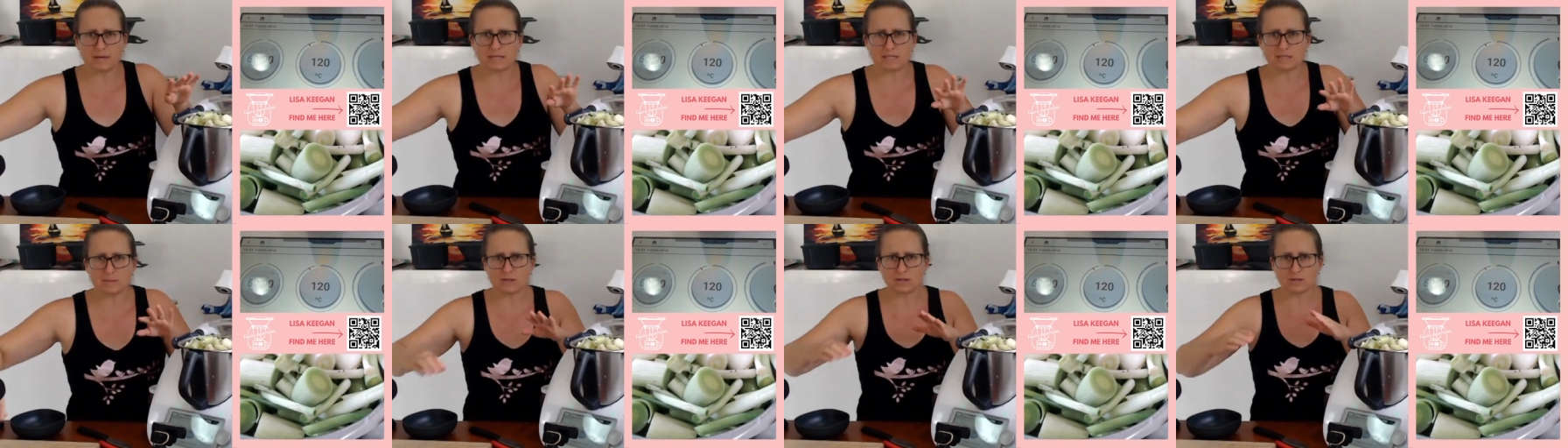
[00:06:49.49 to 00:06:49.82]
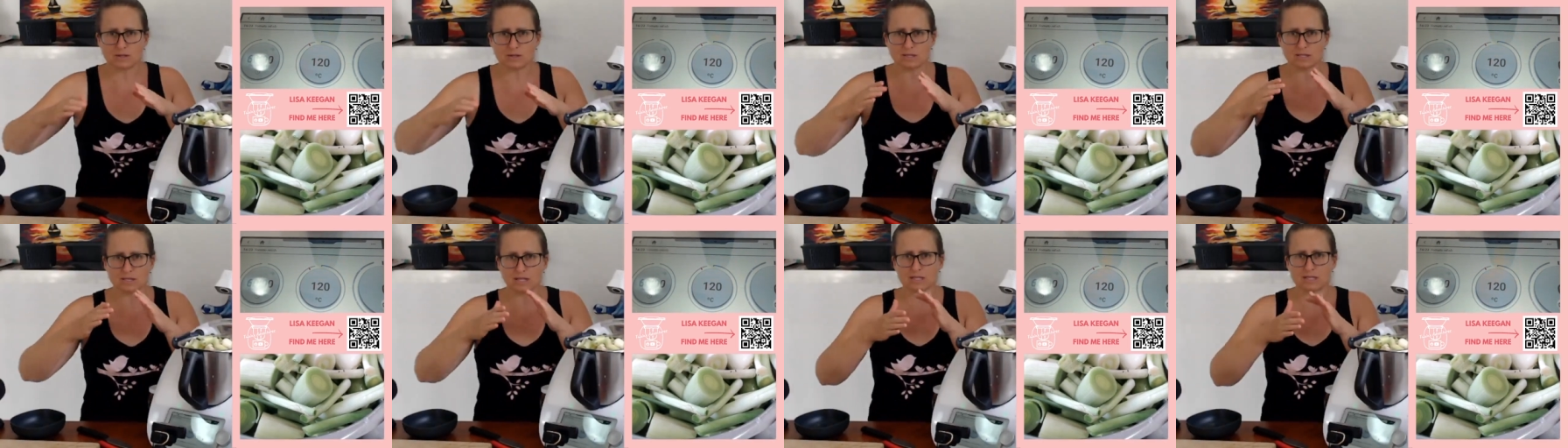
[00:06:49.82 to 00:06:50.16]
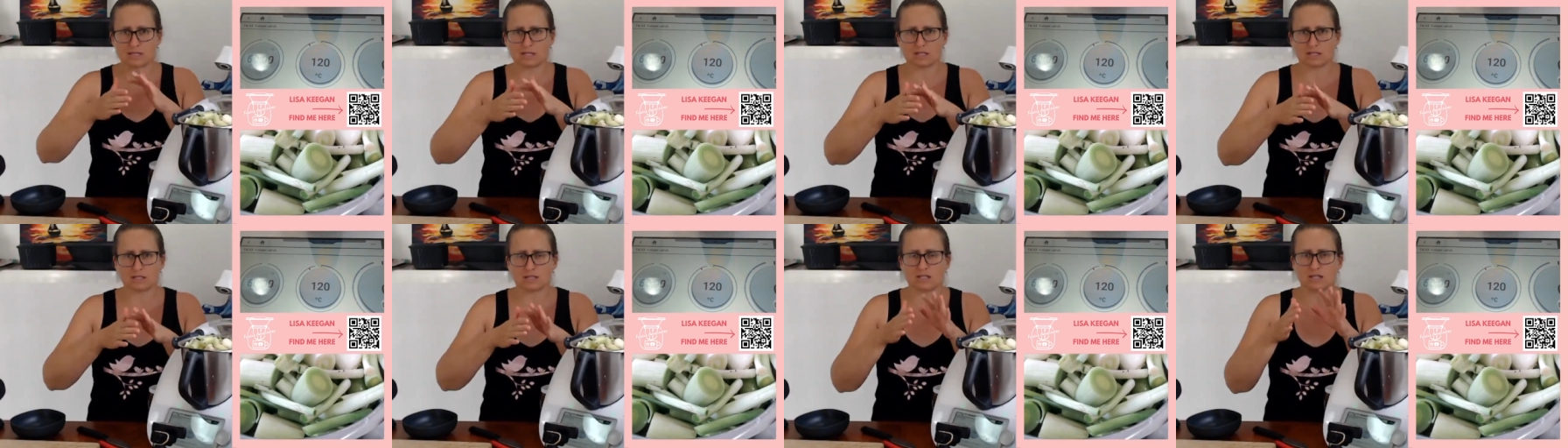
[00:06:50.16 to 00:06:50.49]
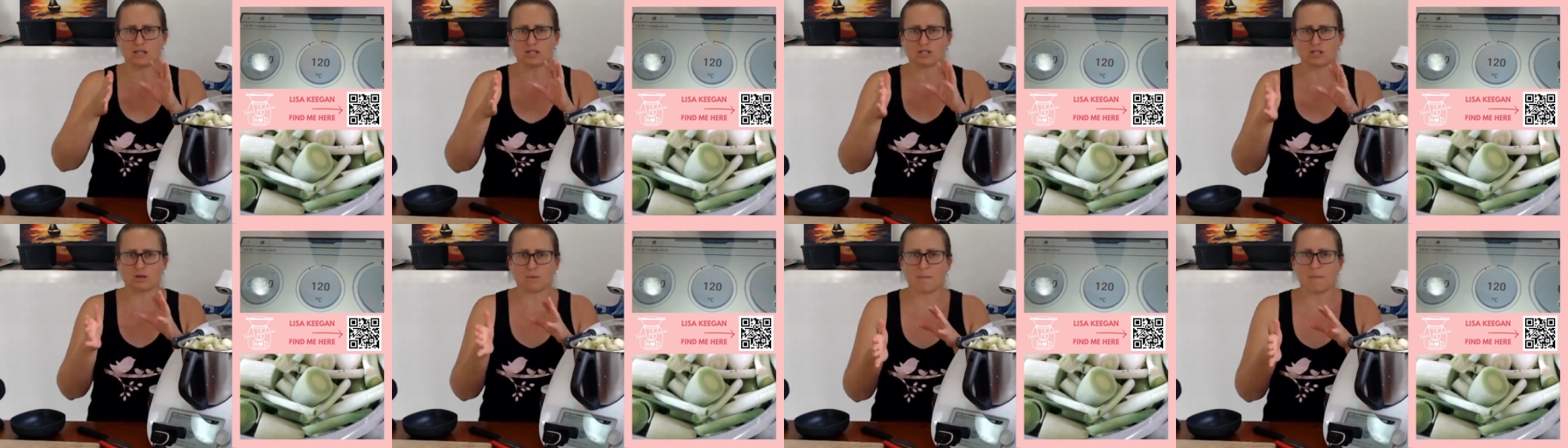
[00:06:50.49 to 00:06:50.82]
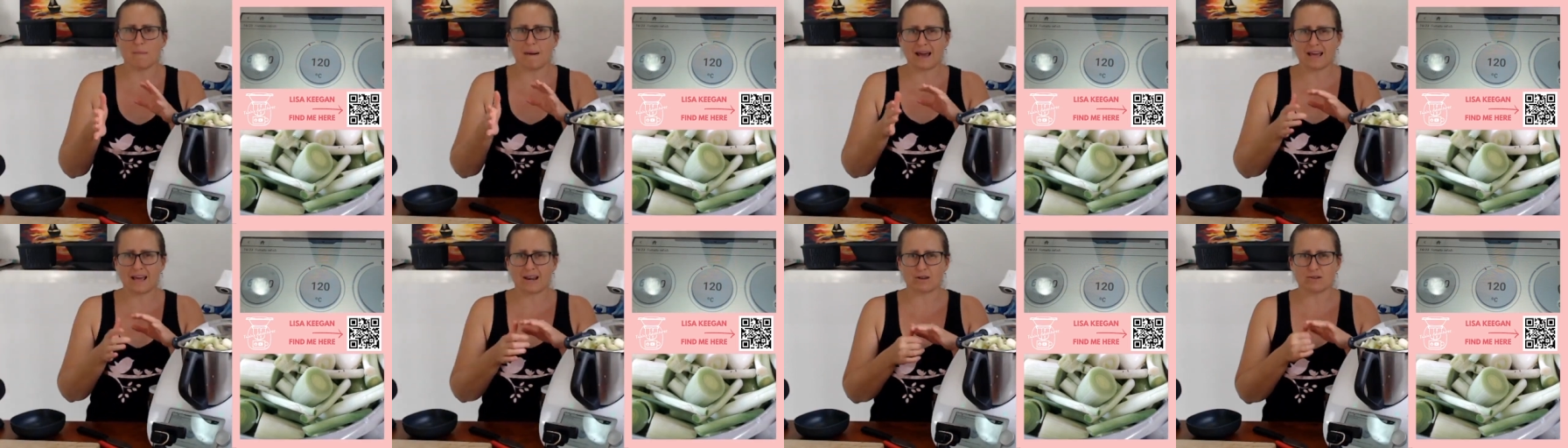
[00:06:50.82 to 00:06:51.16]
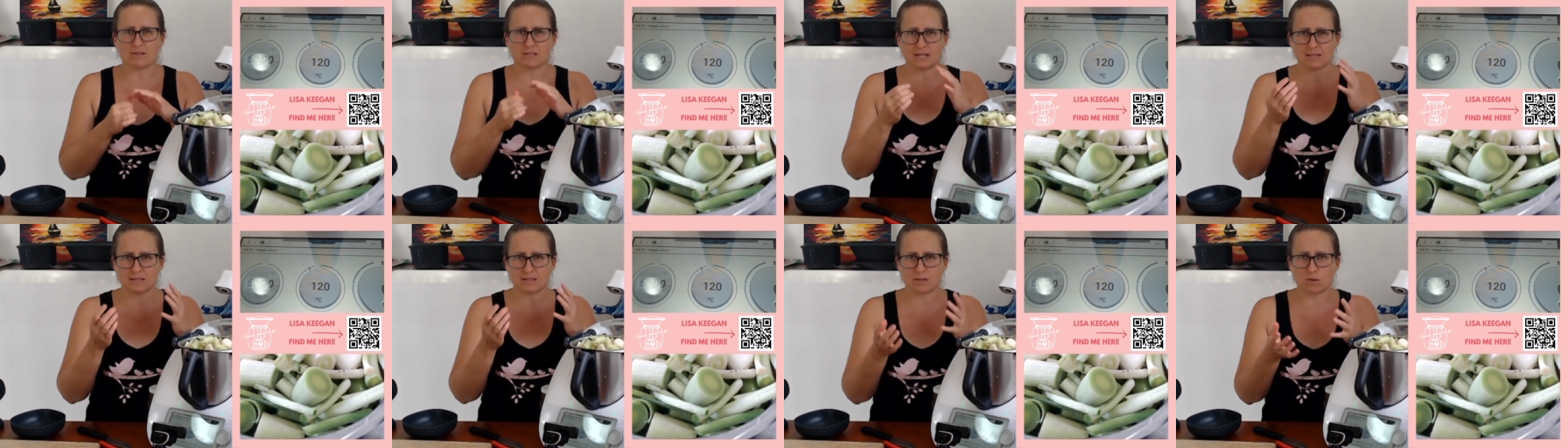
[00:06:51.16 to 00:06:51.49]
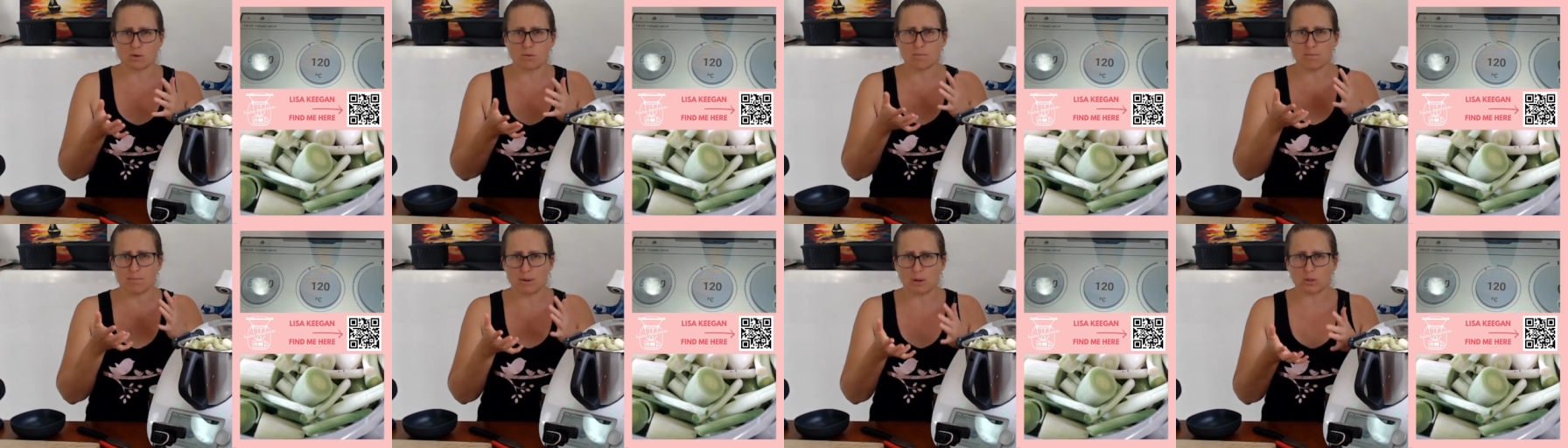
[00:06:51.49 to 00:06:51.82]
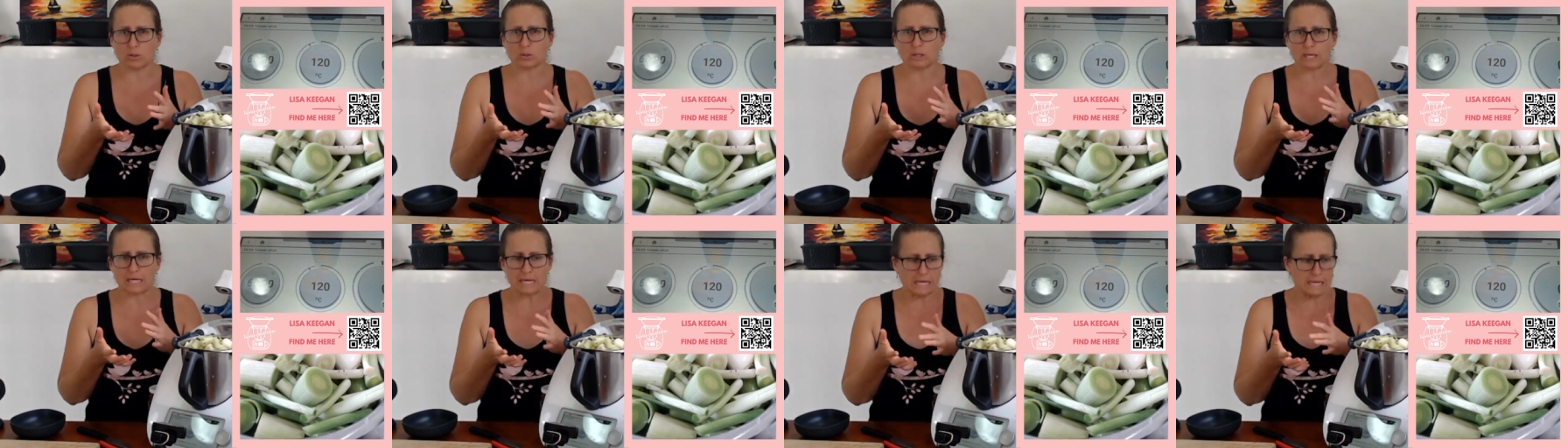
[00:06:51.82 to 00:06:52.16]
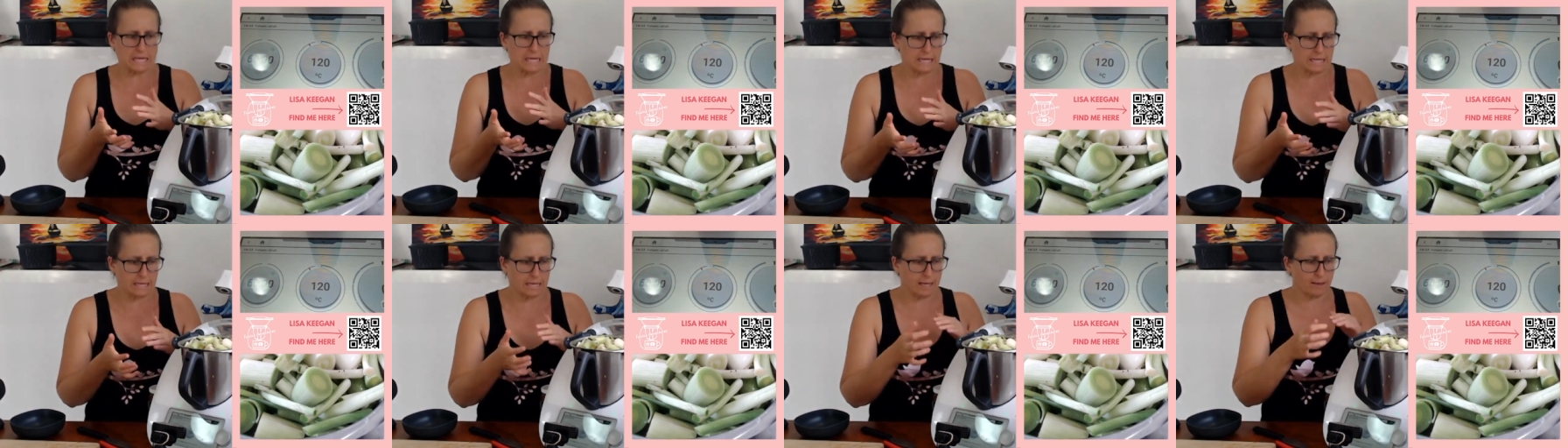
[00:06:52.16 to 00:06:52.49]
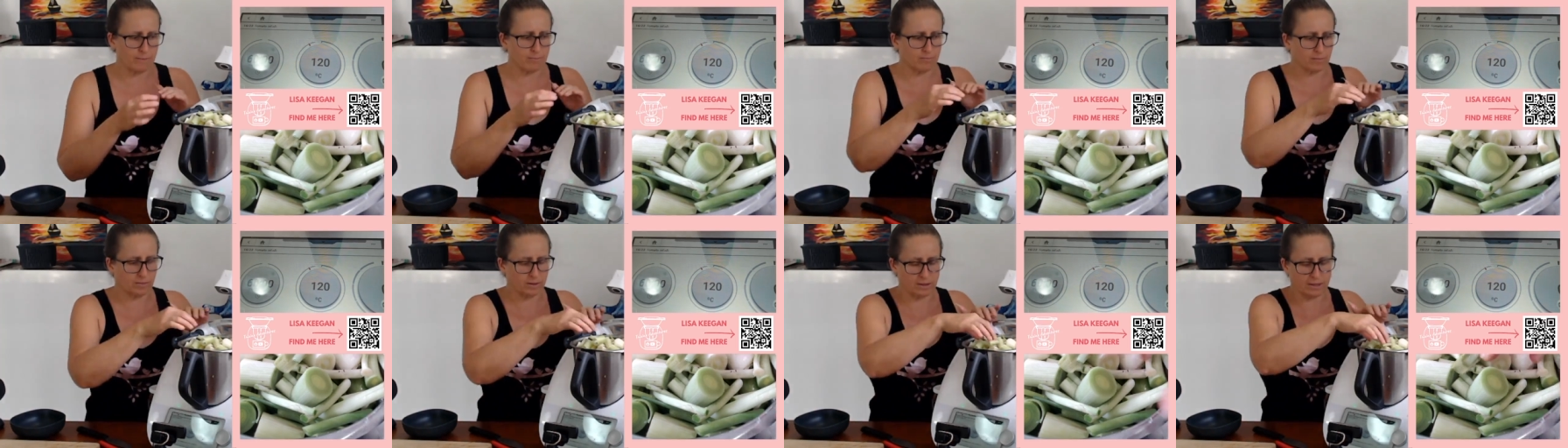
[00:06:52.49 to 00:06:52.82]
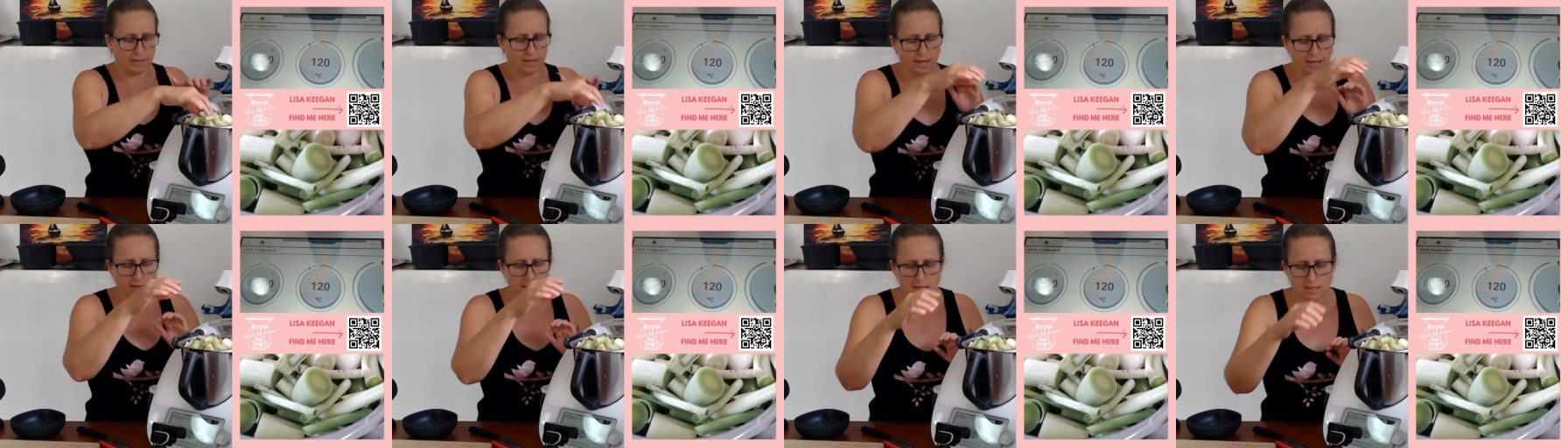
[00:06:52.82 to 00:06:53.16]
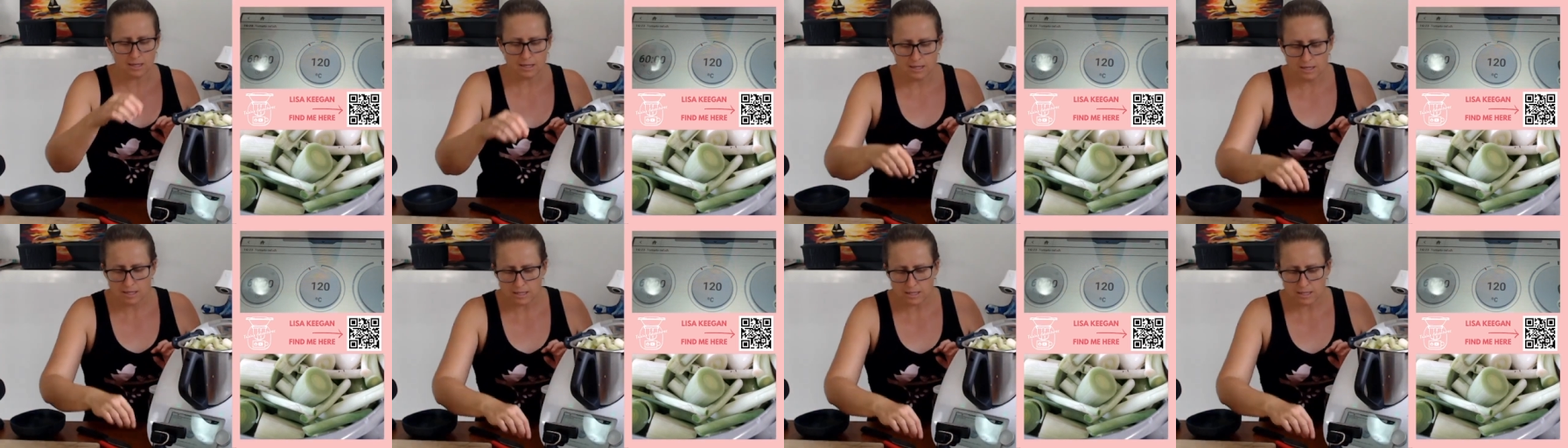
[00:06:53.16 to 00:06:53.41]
It's because the tomatoes are so bulky in there, okay?